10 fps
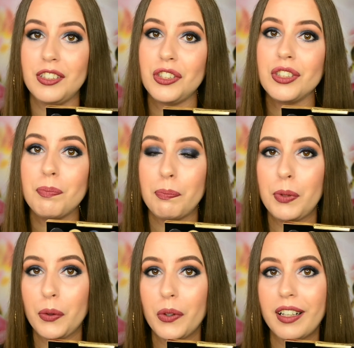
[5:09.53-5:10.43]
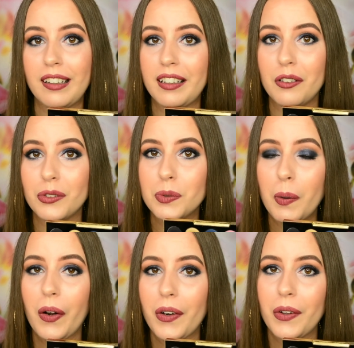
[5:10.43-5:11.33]
It's just pure glitter
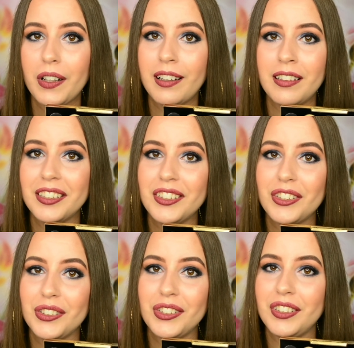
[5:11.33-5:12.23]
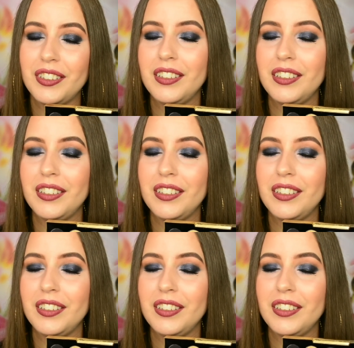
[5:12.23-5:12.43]
sparkle, and it's just